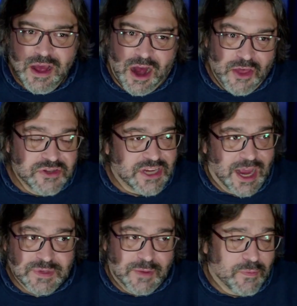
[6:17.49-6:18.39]
Other
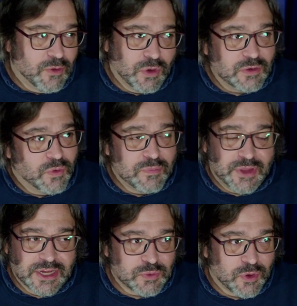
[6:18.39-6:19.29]
times, I remember I worked at one
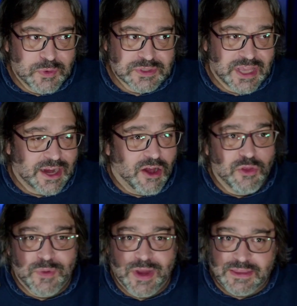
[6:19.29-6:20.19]
place where it was like
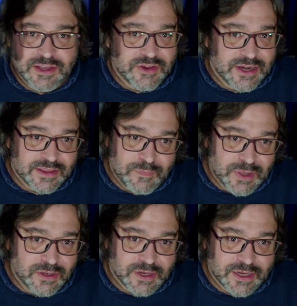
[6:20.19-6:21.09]
all the way at the other end of the
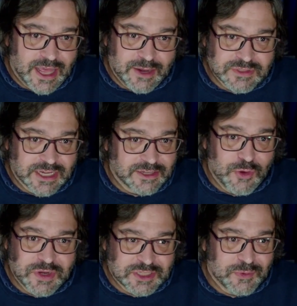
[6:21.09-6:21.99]
building, and it was like
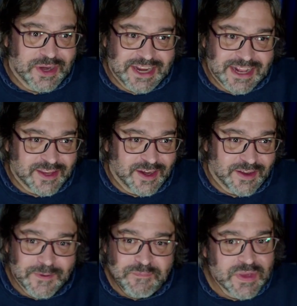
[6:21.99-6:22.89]
no easy way to get there.